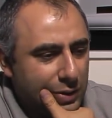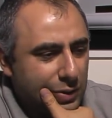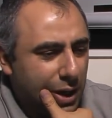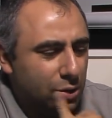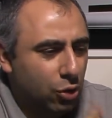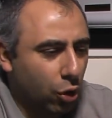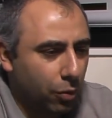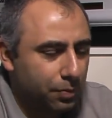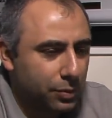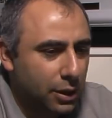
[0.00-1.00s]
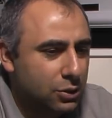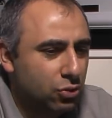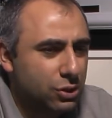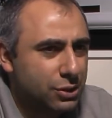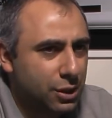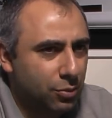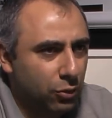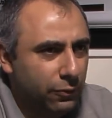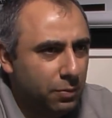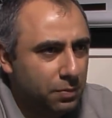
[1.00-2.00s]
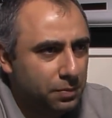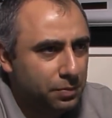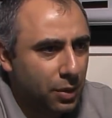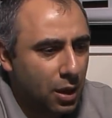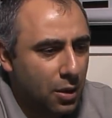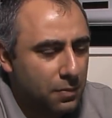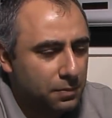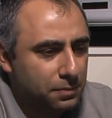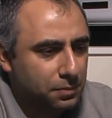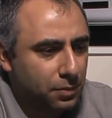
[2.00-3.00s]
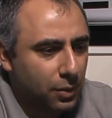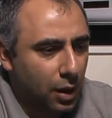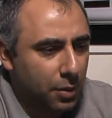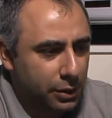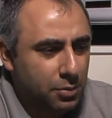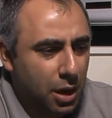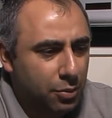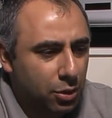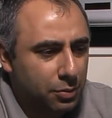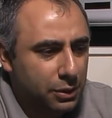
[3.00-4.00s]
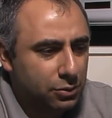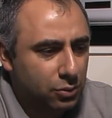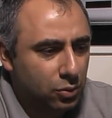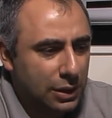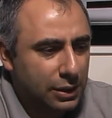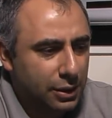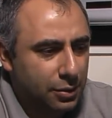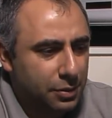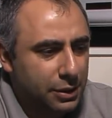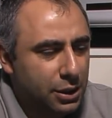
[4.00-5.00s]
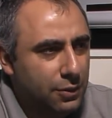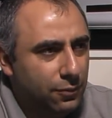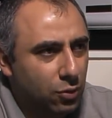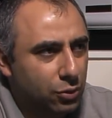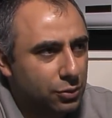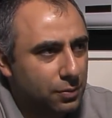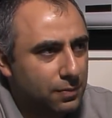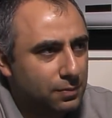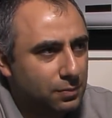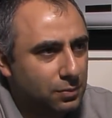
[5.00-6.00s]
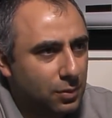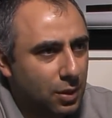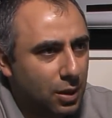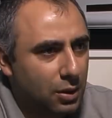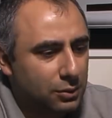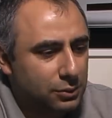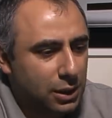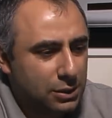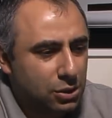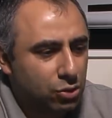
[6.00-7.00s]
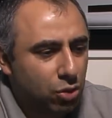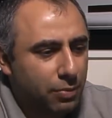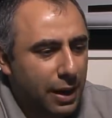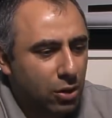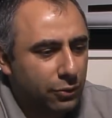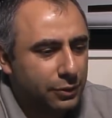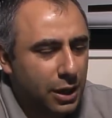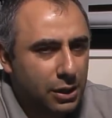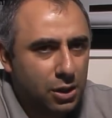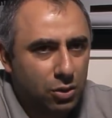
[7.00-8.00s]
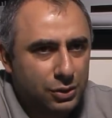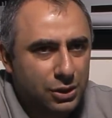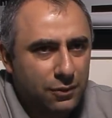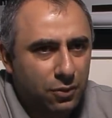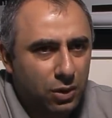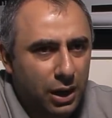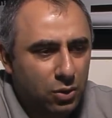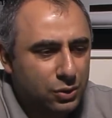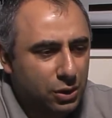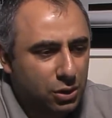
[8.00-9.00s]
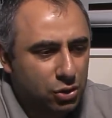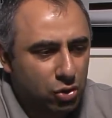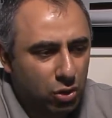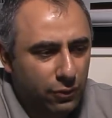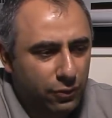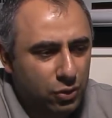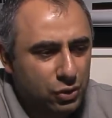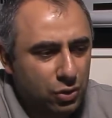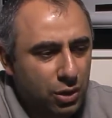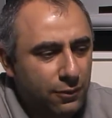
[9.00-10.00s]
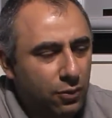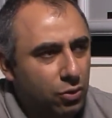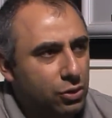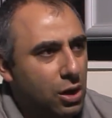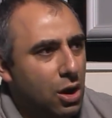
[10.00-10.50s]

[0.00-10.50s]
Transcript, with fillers: So I took. It's a risky move. I think my opponent played well here. He played e4. That's the drawback of taking on c4. I lose the control of 4, so e4.